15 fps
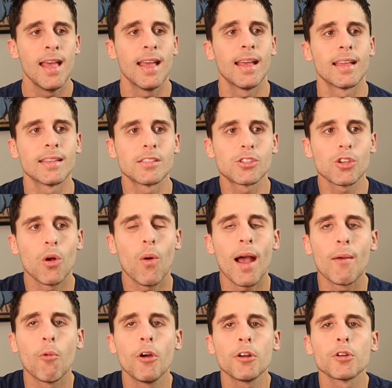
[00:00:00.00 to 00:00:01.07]
And so
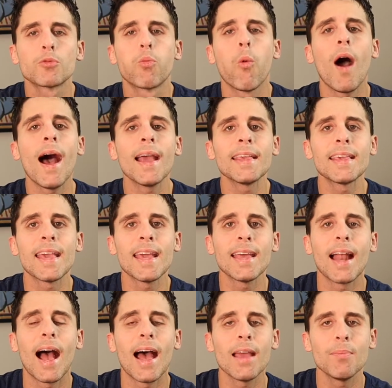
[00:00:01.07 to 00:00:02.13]
I wondered, why
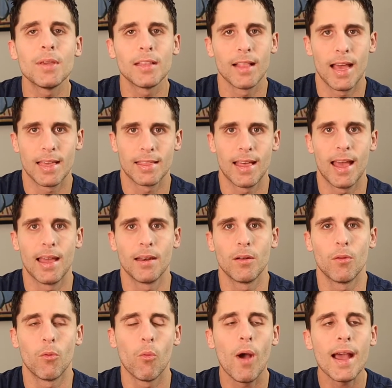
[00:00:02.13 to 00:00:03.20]
can't I be like that?
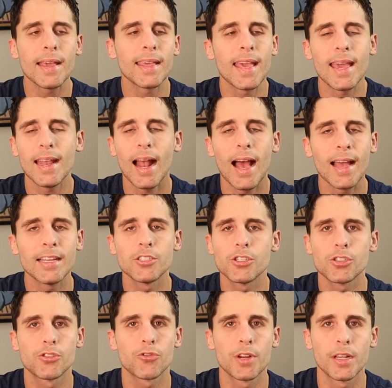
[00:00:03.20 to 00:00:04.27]
Why can't I
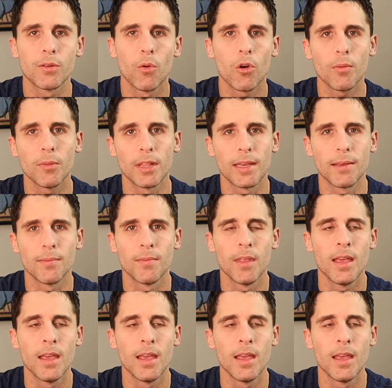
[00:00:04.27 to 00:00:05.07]
just drink normally?